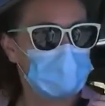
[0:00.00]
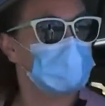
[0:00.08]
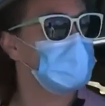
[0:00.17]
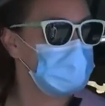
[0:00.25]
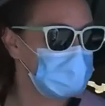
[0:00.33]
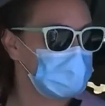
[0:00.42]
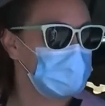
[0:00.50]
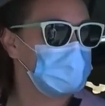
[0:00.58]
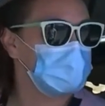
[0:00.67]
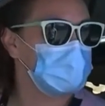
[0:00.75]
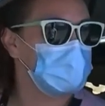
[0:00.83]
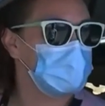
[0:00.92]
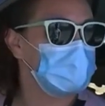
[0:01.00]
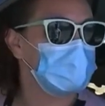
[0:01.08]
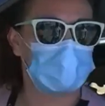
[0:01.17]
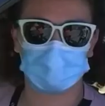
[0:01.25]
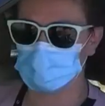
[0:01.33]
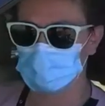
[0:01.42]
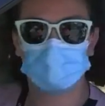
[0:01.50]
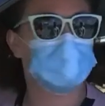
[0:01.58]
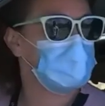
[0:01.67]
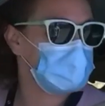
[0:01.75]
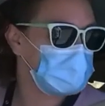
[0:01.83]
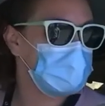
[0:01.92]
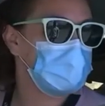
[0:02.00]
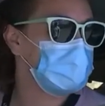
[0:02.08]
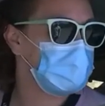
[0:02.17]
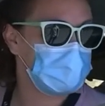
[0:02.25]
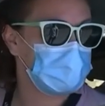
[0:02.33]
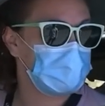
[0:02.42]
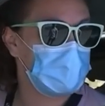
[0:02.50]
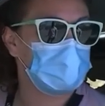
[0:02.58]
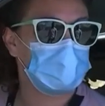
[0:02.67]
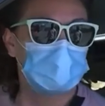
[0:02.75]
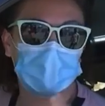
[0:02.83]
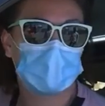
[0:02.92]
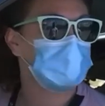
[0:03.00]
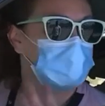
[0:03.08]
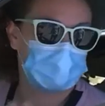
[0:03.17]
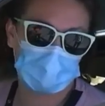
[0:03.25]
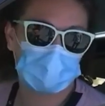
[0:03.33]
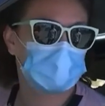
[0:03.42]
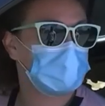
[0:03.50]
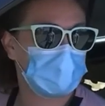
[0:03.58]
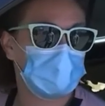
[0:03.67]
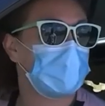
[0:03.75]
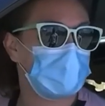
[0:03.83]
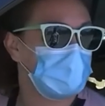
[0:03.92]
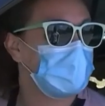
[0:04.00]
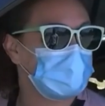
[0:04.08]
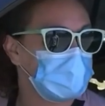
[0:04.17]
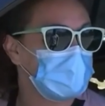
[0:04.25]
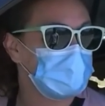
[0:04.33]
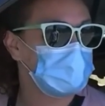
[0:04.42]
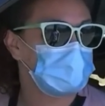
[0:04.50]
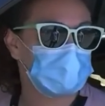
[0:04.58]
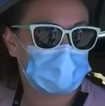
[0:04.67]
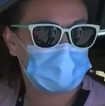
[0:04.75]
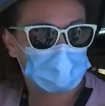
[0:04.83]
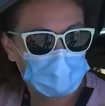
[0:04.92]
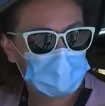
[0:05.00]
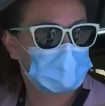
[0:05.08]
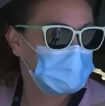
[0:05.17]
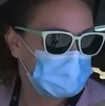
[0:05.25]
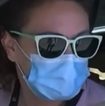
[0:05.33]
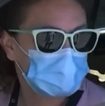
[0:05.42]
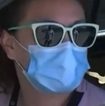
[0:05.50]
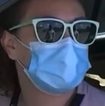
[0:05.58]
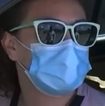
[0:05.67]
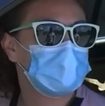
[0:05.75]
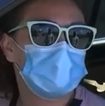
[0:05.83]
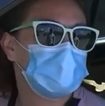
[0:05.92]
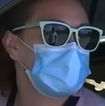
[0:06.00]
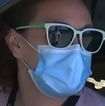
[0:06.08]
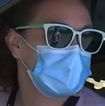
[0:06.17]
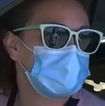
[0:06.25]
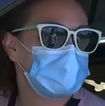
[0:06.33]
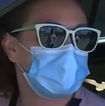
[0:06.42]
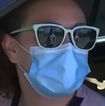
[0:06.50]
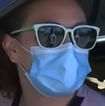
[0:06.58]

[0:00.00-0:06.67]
your situation is one thing, for my situation to be the same and me able to be able to get back on my feet. Just, you know, it doesn't work like that,